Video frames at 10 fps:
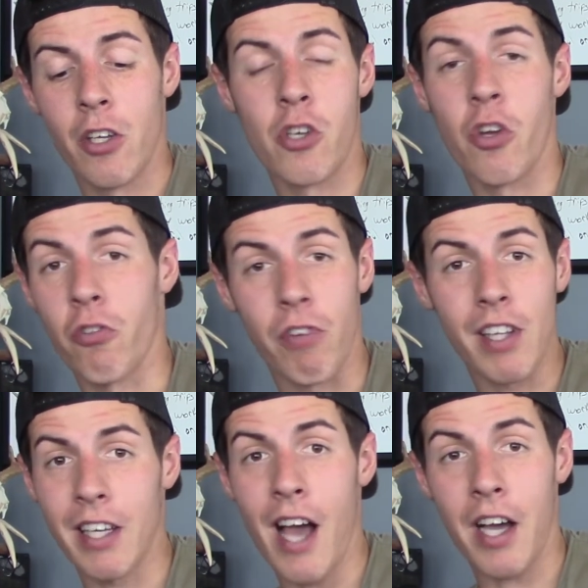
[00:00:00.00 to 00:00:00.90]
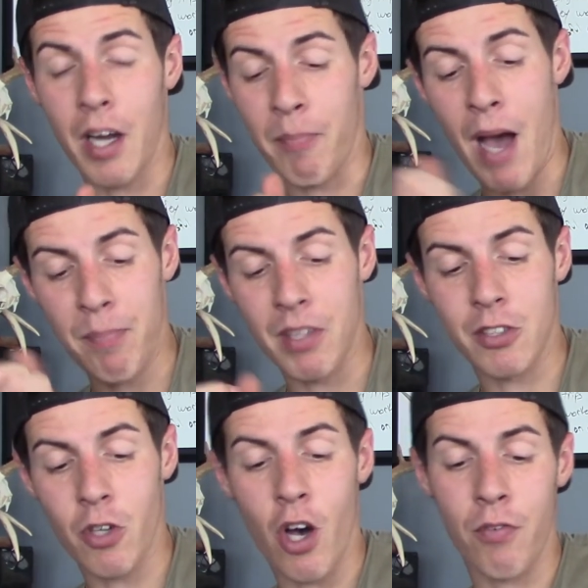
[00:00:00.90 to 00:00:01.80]
you're really not going to pop
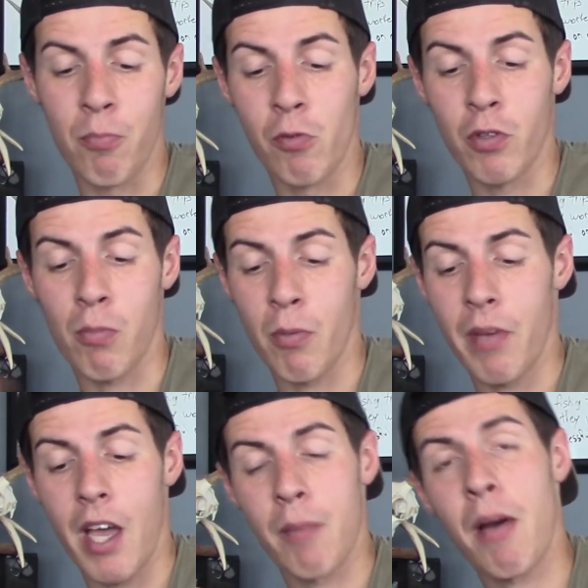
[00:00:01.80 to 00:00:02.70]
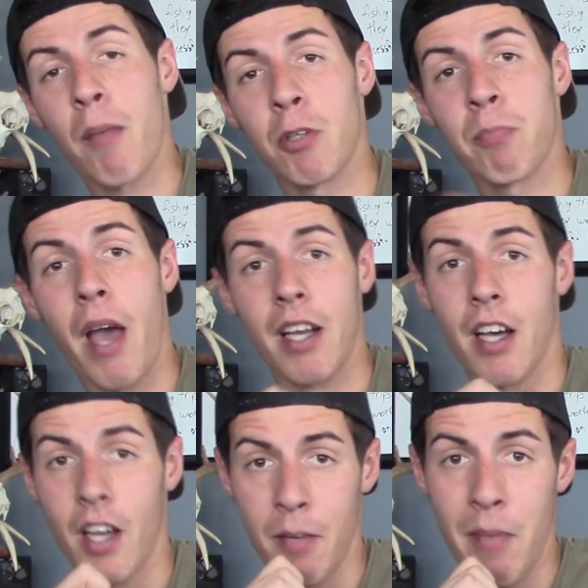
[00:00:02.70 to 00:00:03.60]
this off, move the rubber band, pop this back
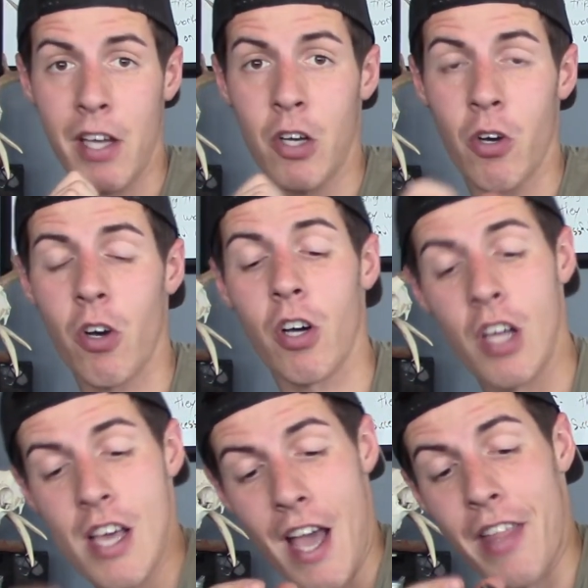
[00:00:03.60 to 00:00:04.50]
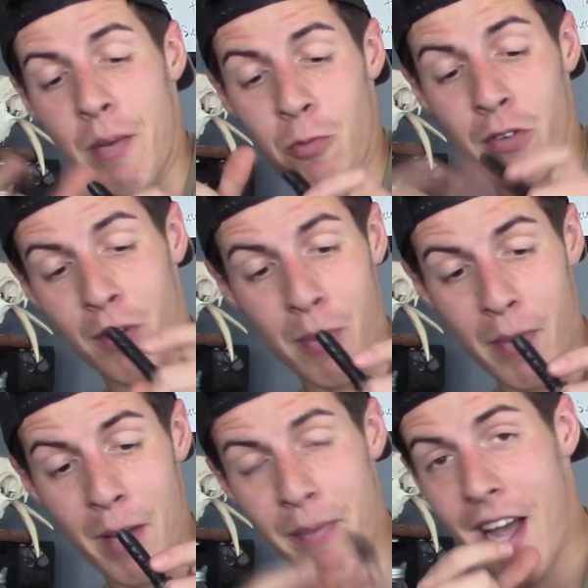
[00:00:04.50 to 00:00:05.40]
on, make a call, and then move the rubber
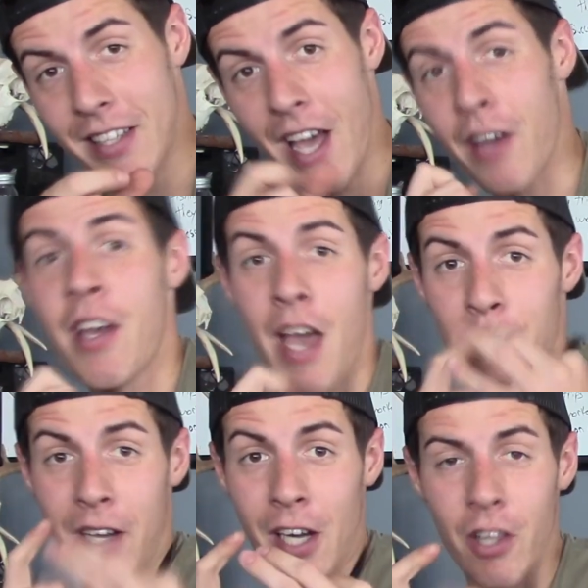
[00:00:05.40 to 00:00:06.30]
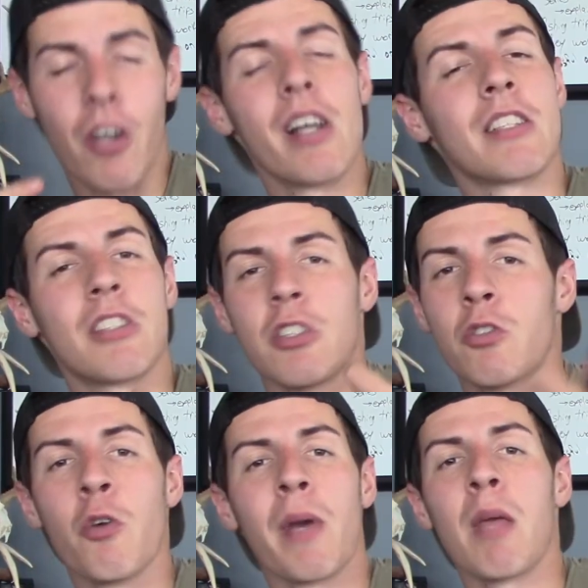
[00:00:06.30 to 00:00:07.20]
band back down and make another call. It's
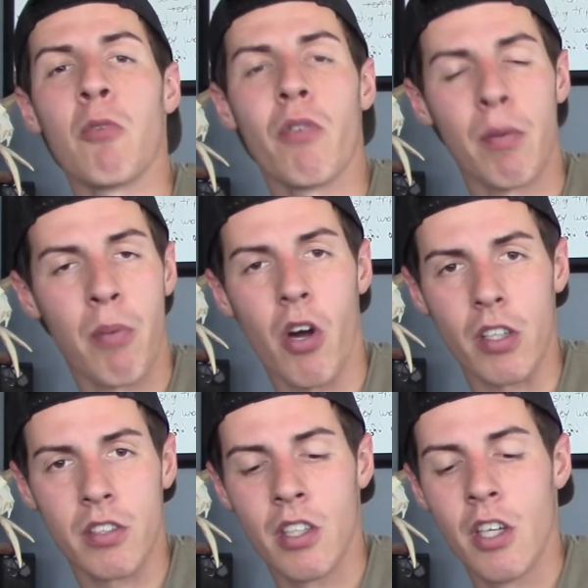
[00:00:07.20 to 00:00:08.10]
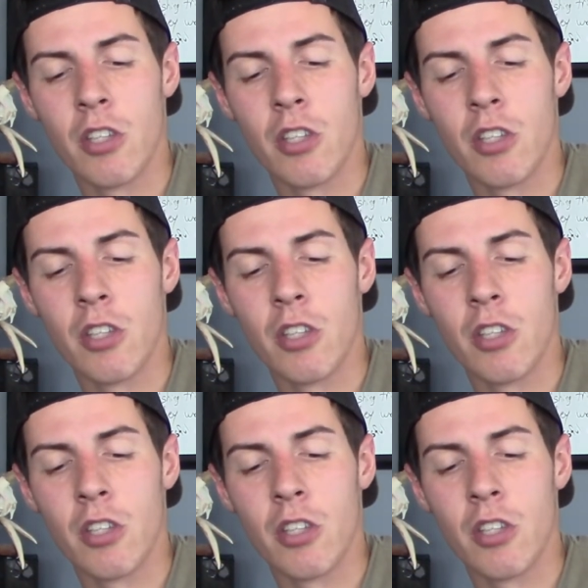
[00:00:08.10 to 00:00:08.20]
just too many moving parts.